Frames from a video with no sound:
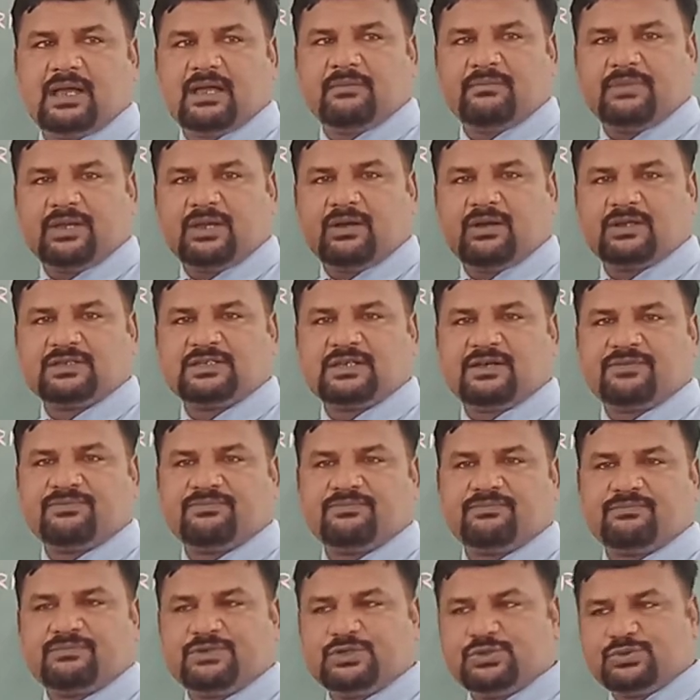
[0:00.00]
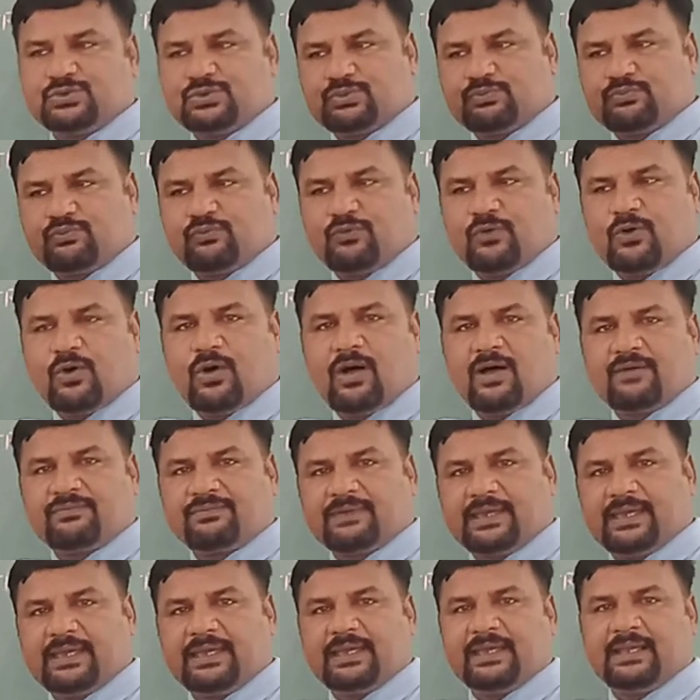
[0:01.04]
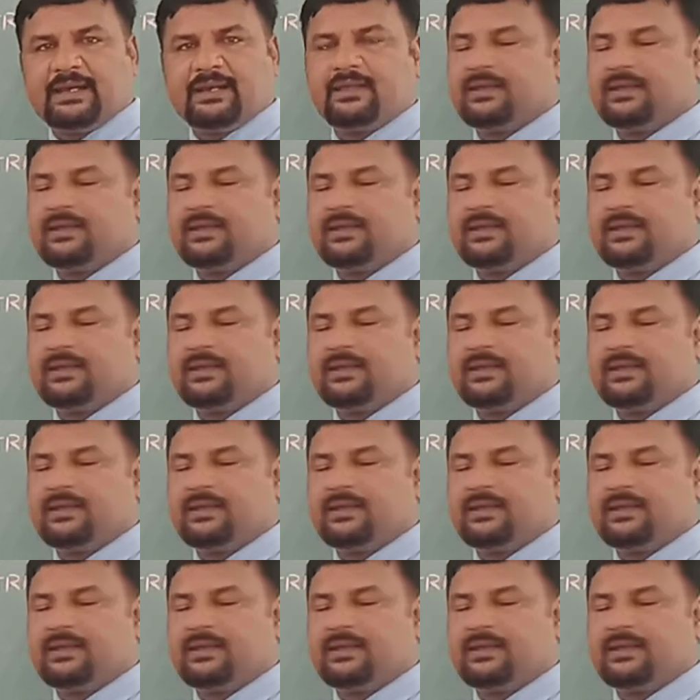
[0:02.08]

because of due to flow of air